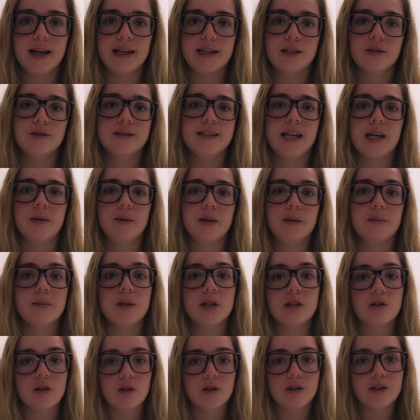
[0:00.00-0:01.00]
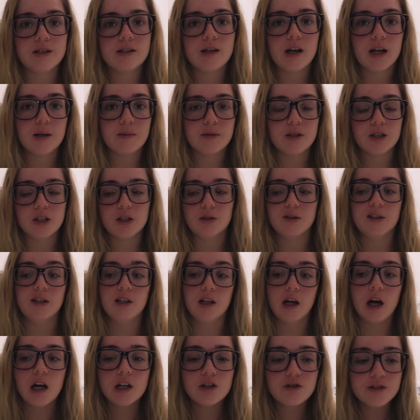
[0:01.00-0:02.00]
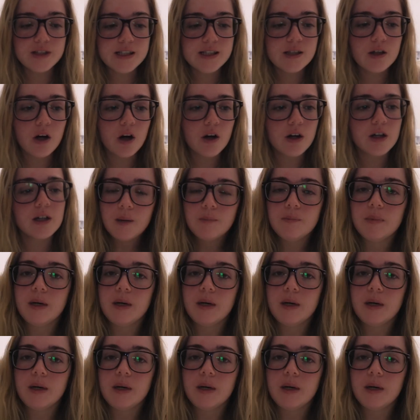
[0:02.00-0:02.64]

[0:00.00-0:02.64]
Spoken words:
and it will take me a much longer time to do a large restock,